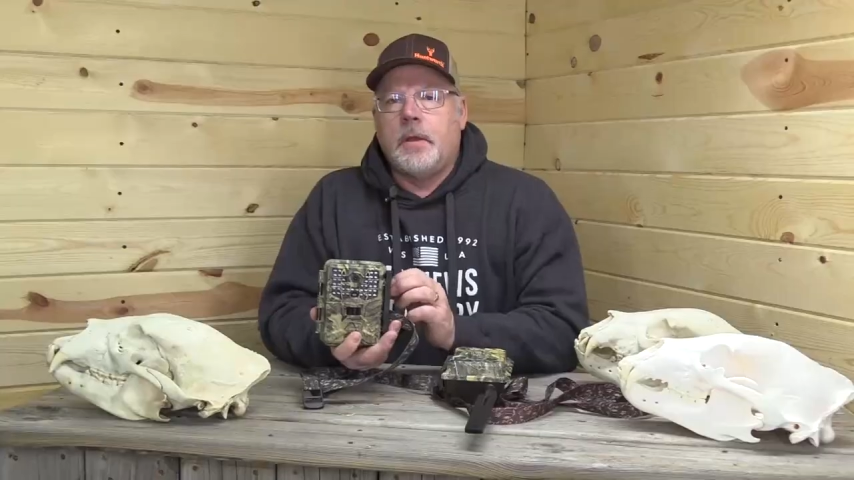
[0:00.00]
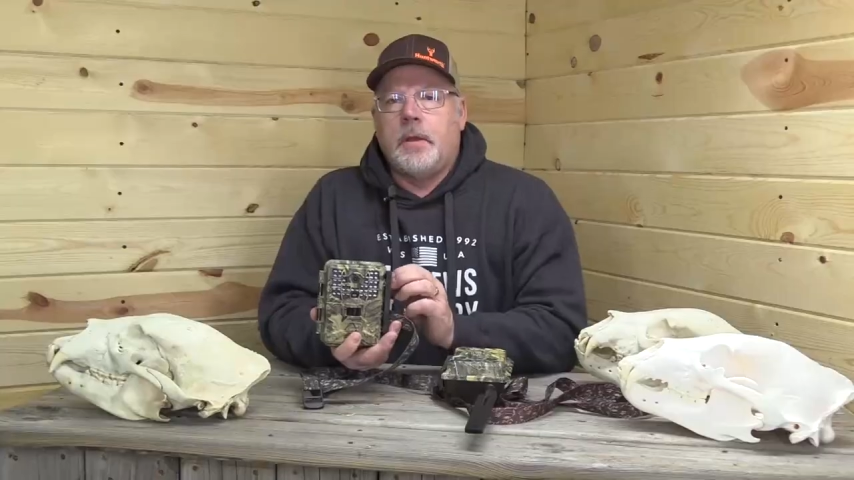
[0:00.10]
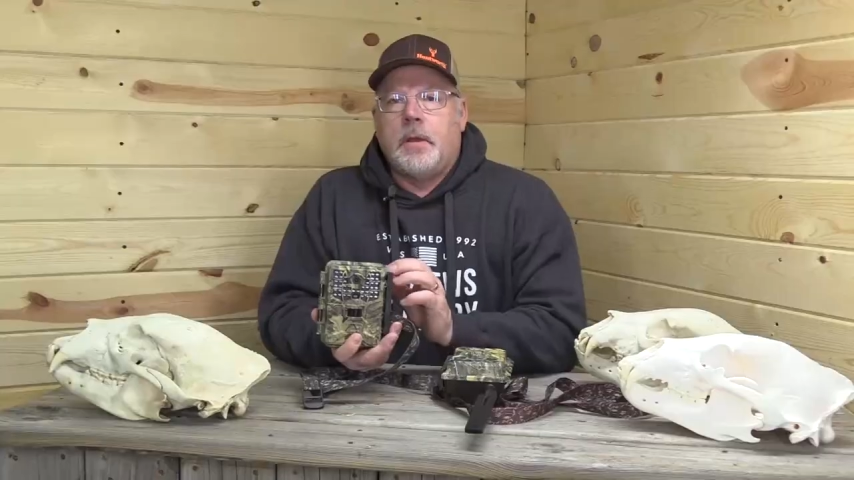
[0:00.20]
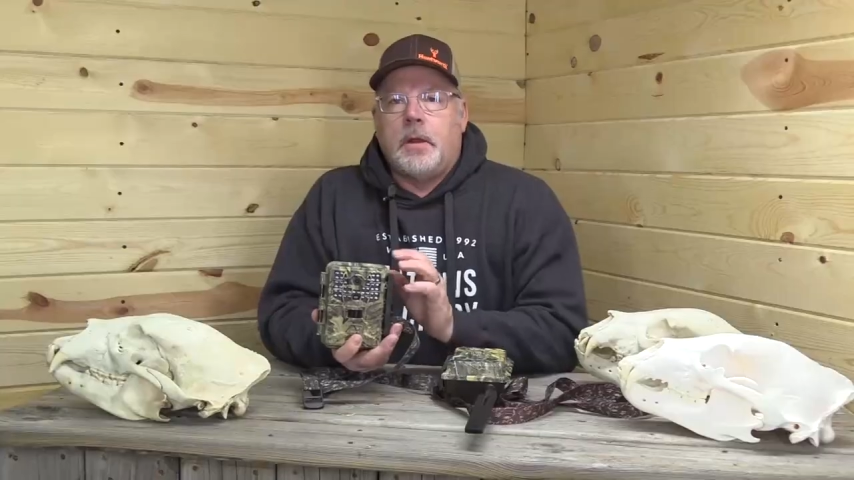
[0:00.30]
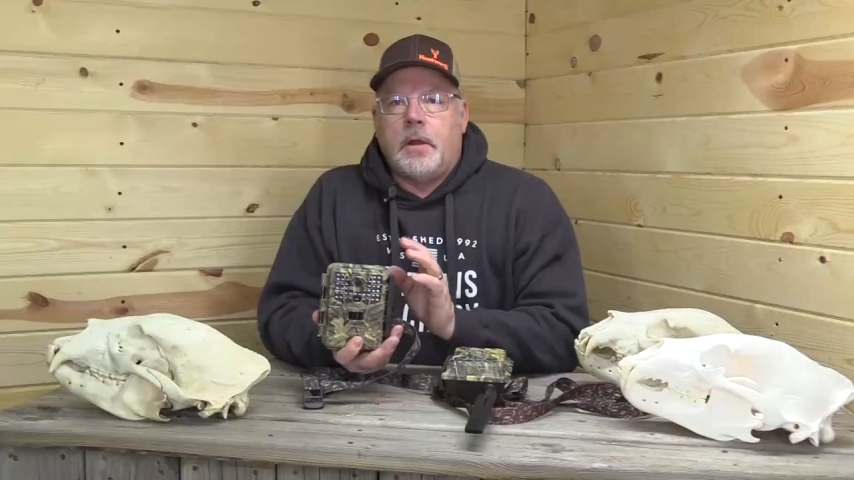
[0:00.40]

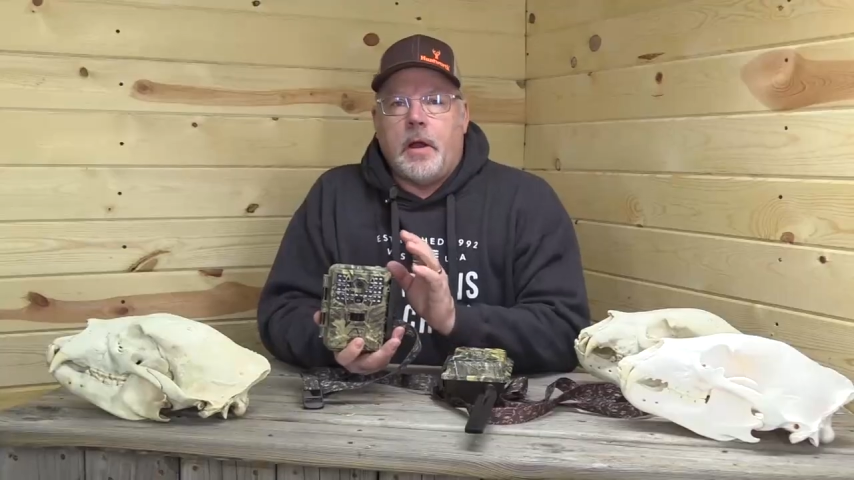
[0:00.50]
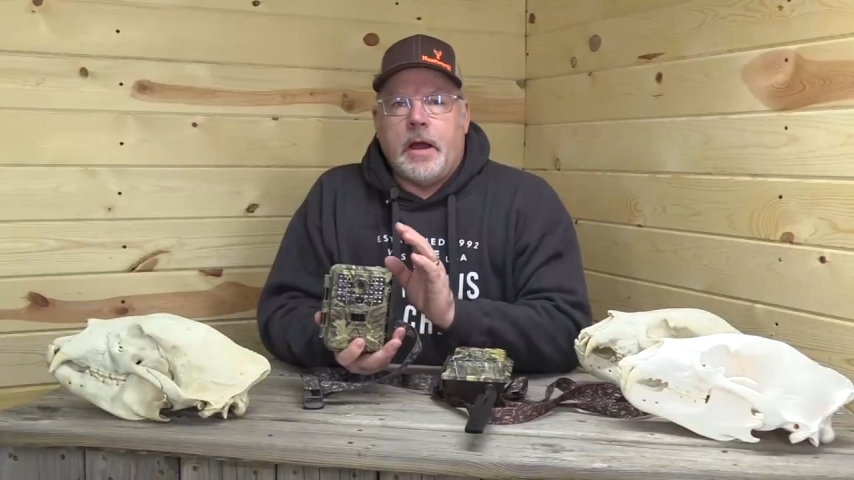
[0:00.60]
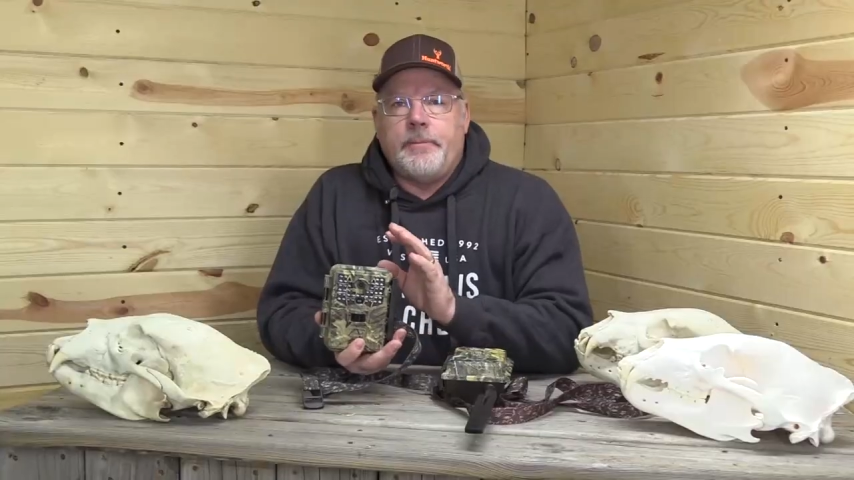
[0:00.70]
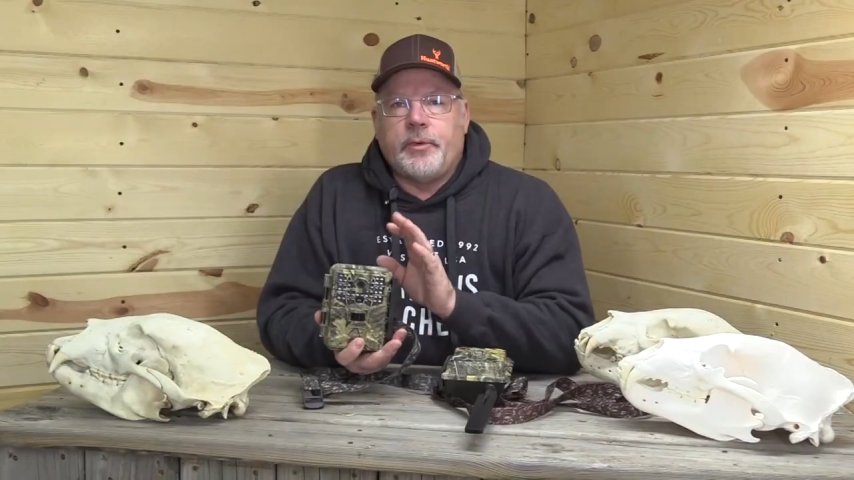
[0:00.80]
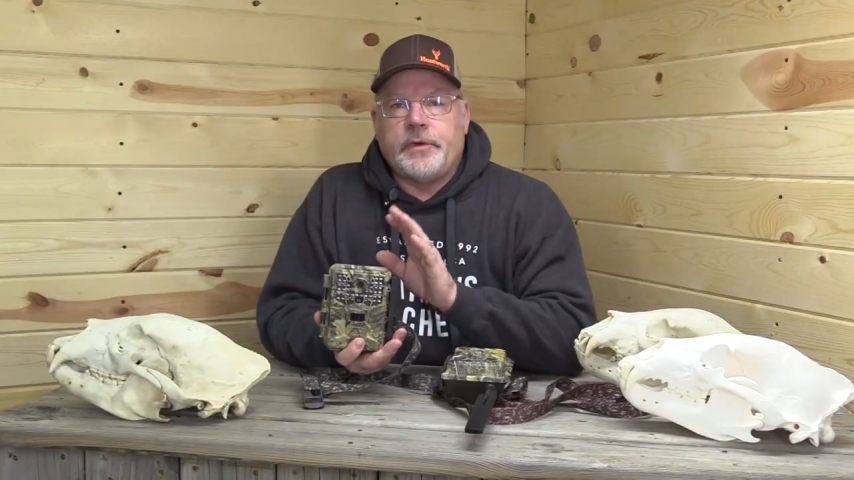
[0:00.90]
Uh,
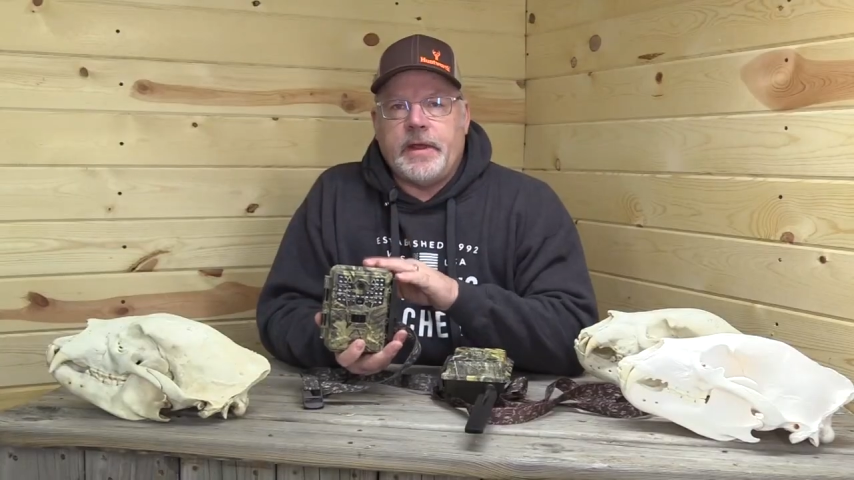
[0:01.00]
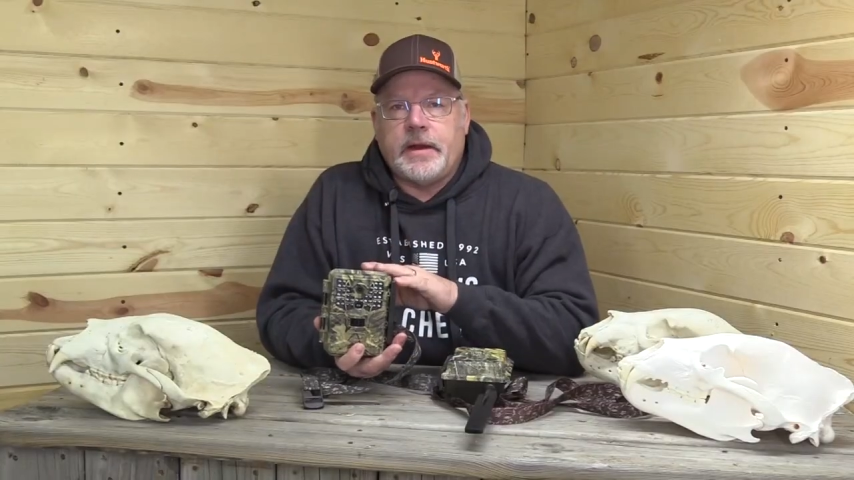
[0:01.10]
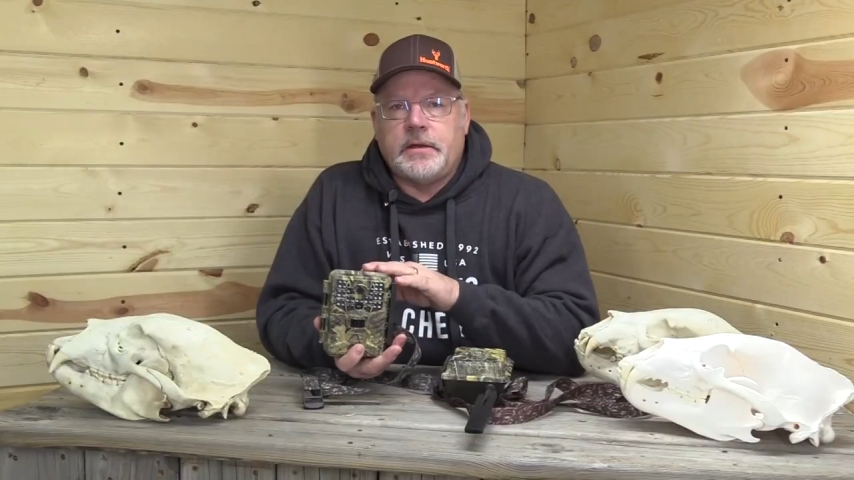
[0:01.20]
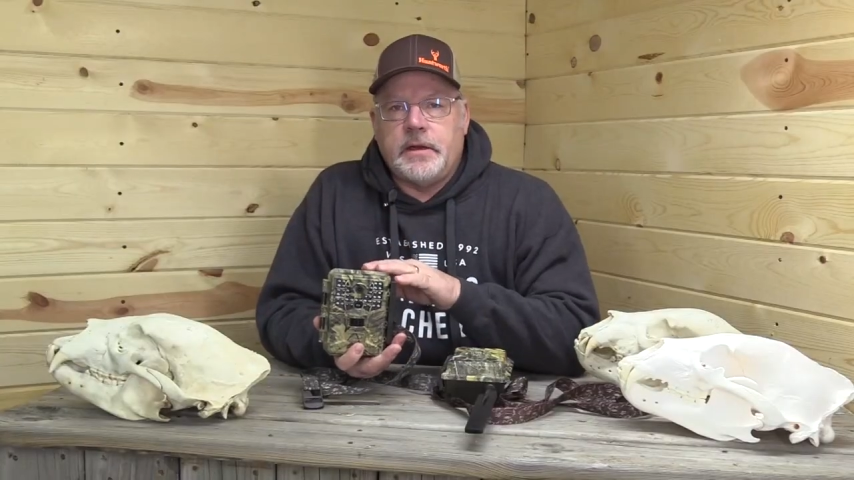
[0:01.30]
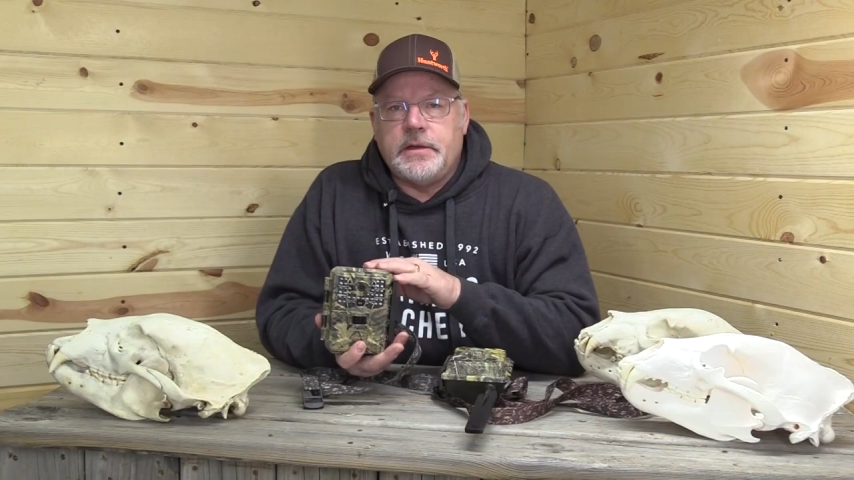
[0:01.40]
I'm protecting